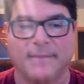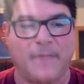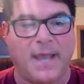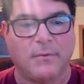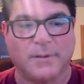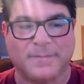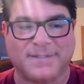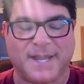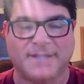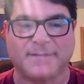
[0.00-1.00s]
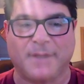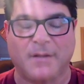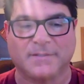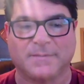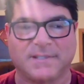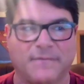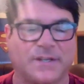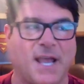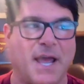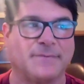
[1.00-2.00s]
I don't obsess about
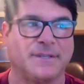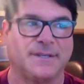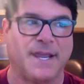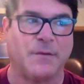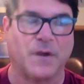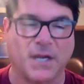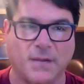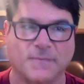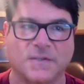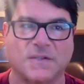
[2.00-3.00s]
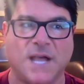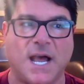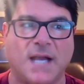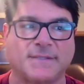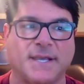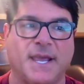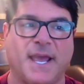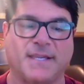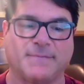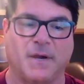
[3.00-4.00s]
specific times of the day when it comes to stocks
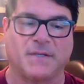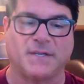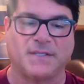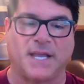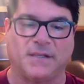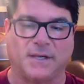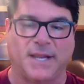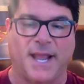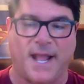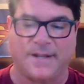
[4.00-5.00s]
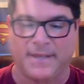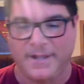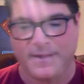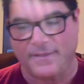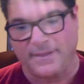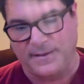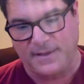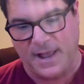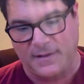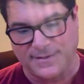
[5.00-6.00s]
as much as I look at
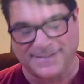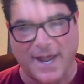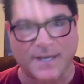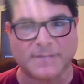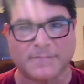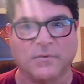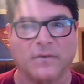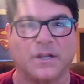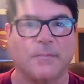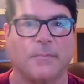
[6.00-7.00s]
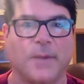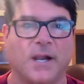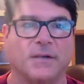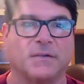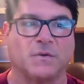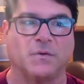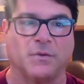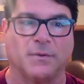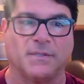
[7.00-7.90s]
how the stock is moving compared to the